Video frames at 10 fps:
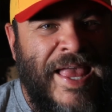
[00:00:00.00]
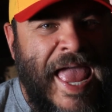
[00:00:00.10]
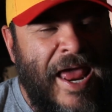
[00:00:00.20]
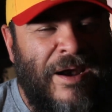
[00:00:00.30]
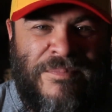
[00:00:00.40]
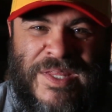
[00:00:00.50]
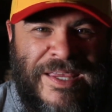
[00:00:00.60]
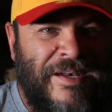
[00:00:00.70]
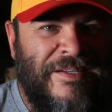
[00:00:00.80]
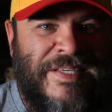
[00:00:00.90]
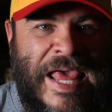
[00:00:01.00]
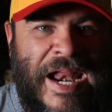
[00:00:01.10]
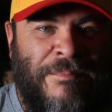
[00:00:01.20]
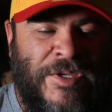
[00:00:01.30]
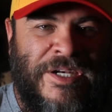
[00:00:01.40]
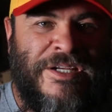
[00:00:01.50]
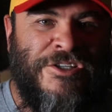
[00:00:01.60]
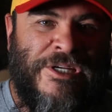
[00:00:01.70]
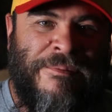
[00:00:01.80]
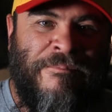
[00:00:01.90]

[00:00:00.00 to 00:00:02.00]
and I'm thinking it's that ammunition.